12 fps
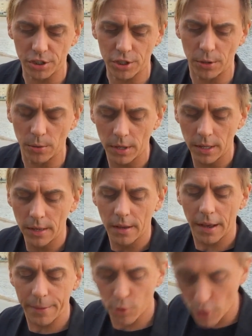So
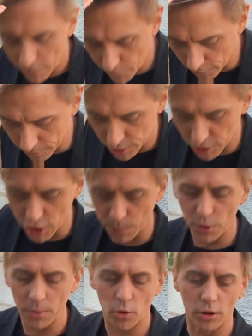I'm grateful to the
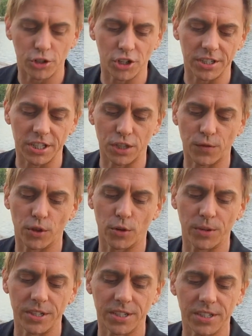Supreme Court justice for their
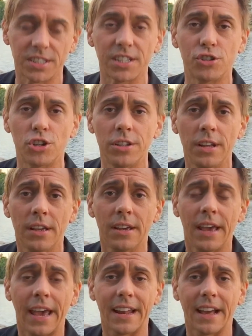recent decision.
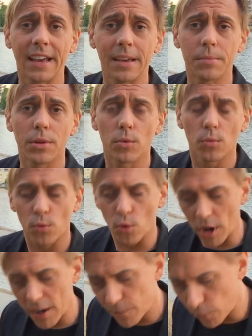And I am
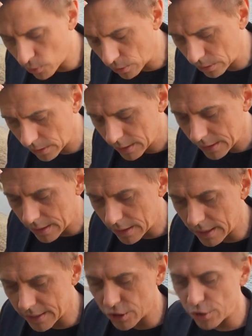grateful
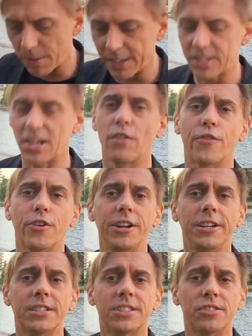to myself for
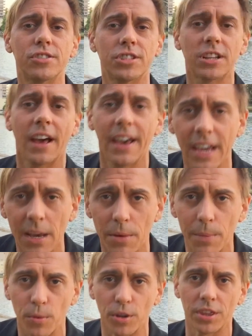any decisions that I come
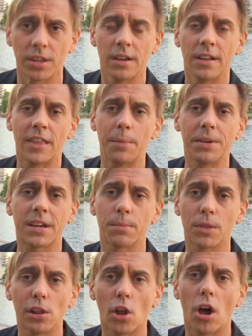up with that
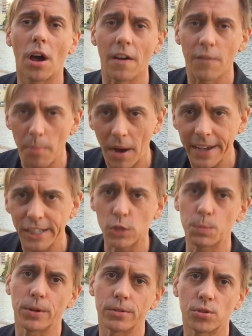become the law of my
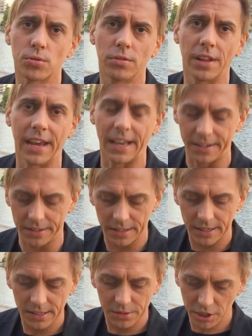spiritual land
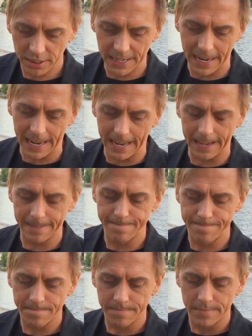today.
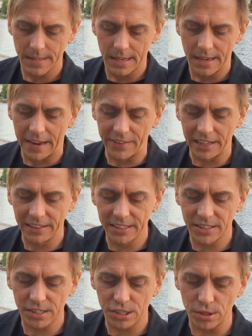And that
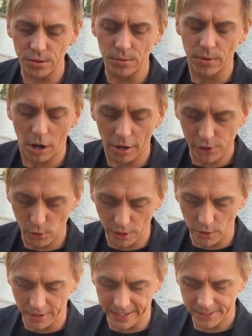leads us to our joy
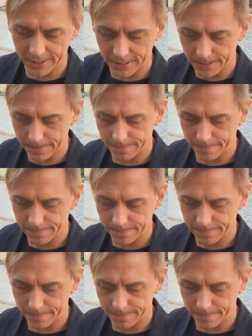quest.